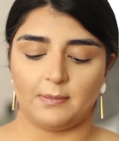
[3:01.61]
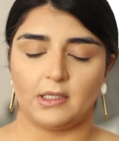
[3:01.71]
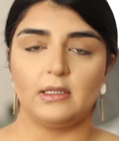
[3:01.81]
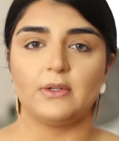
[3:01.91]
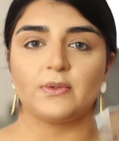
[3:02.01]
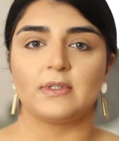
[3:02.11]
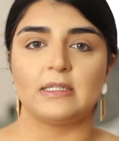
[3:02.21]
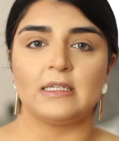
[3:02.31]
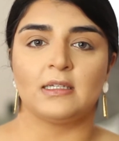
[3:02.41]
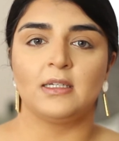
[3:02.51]
I'm going to use
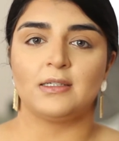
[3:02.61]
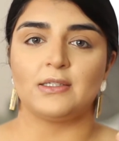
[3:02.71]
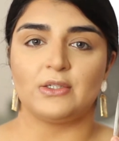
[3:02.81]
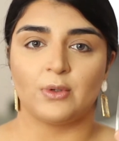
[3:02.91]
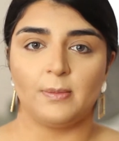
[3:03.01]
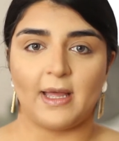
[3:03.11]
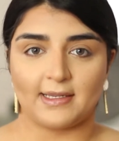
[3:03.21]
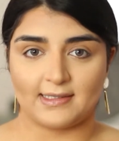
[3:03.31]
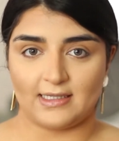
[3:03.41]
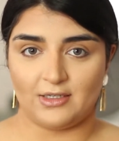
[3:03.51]
the Dior
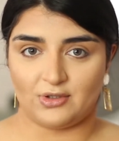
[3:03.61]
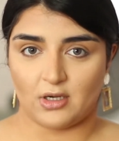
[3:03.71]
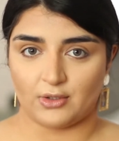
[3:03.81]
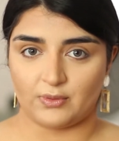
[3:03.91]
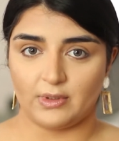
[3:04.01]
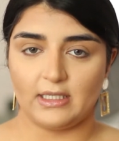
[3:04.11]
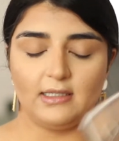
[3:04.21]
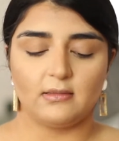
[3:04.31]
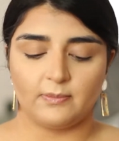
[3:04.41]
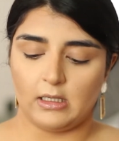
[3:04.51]
Backstage Contour
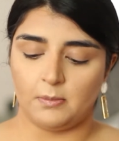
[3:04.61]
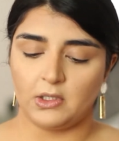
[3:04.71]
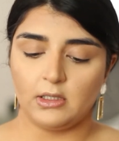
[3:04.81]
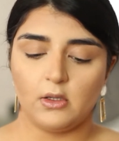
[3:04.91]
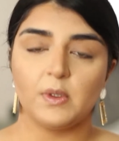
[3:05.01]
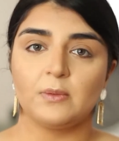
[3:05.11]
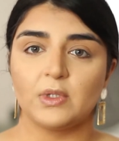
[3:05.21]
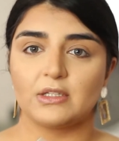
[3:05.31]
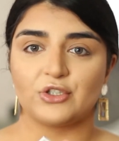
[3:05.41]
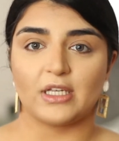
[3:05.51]
Kit, and I'm going to go in
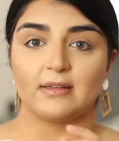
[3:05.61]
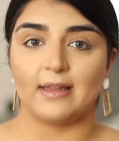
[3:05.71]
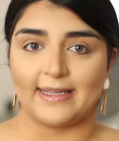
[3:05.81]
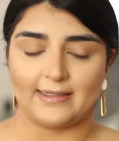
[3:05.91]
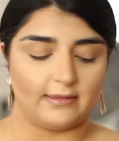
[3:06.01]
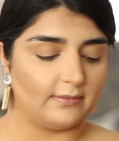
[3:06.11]
with the shade Light.